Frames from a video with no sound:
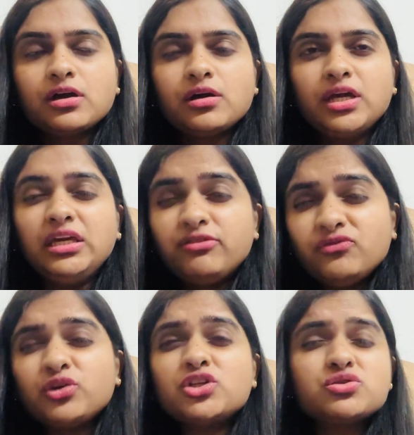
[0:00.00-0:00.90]
even
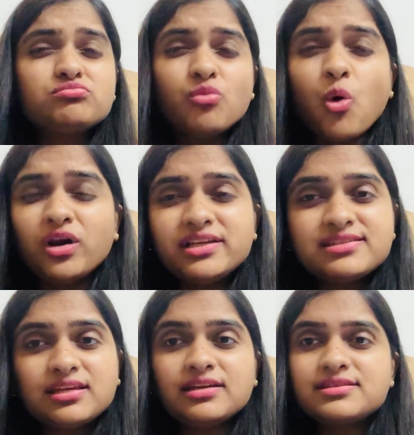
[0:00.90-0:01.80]
for the smallest
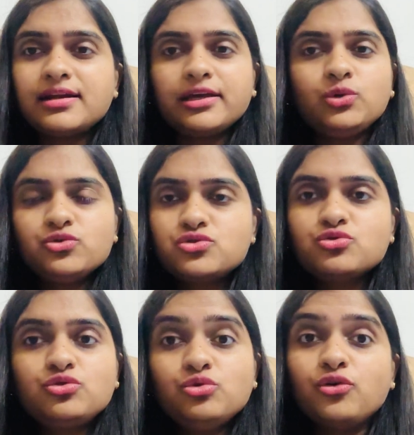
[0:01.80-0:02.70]
things that I used to
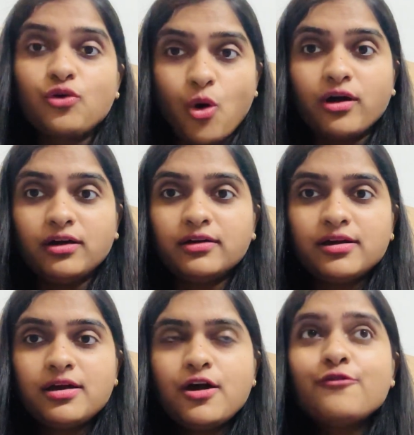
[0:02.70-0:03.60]
do wrong.
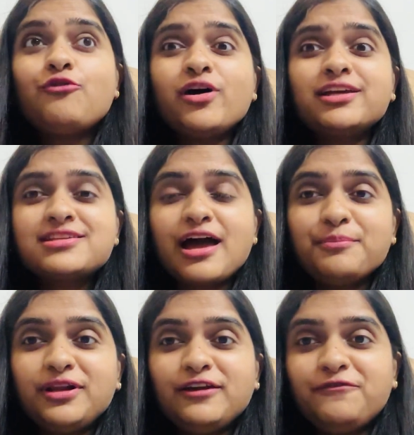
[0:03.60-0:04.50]
For
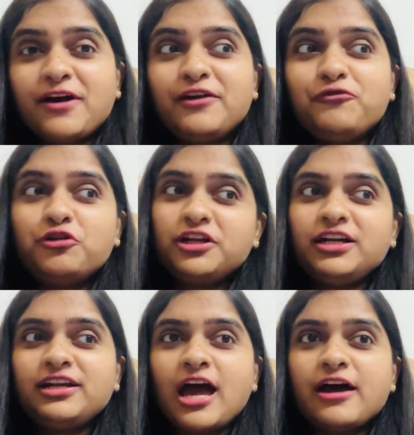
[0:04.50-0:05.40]
example, if I
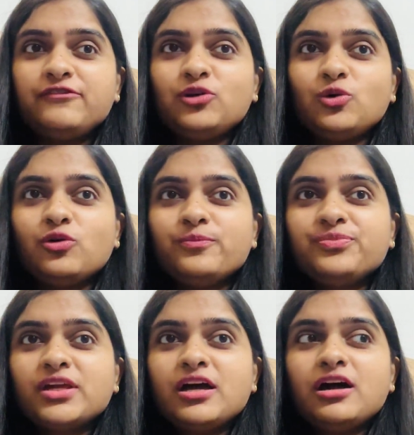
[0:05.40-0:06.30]
wouldn't have,
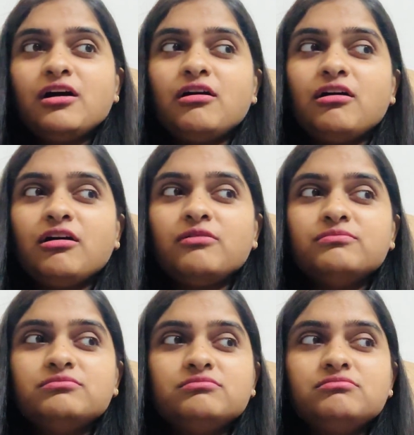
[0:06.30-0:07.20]

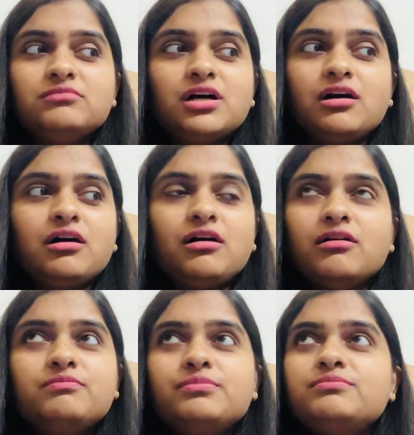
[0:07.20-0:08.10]
um, uh,
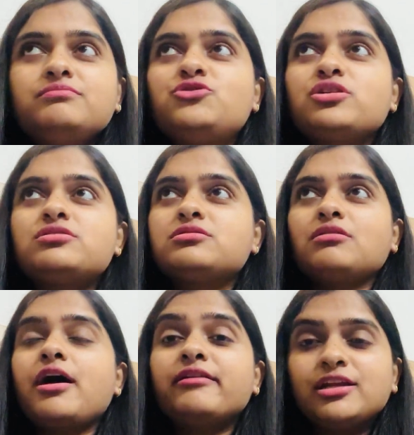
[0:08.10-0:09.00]
just
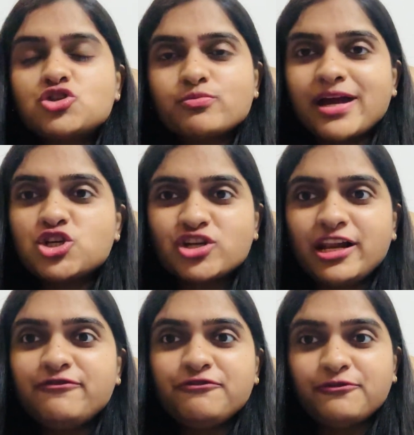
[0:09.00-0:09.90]
arranged my
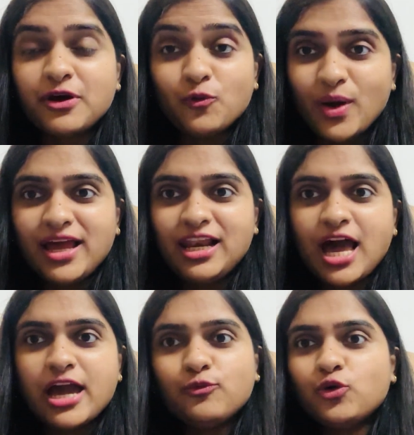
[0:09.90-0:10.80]
shelf well,
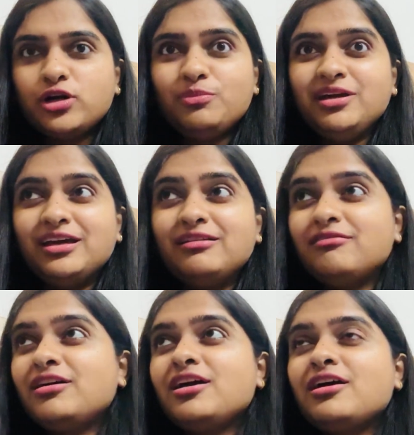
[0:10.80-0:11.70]
I would be
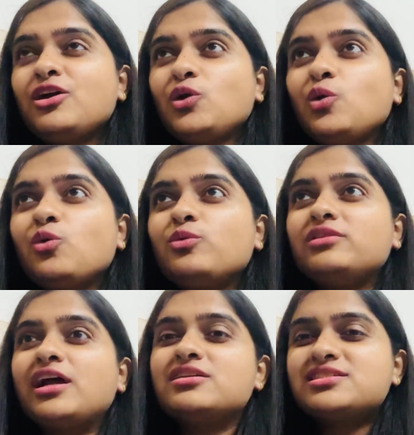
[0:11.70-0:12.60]
in,
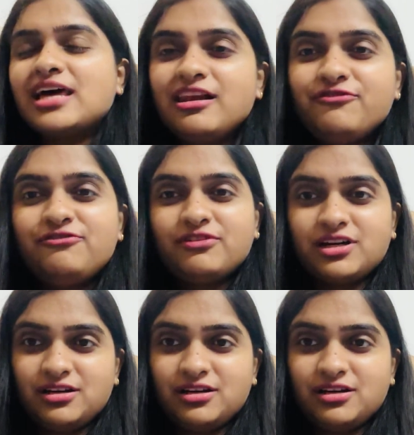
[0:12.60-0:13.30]
that self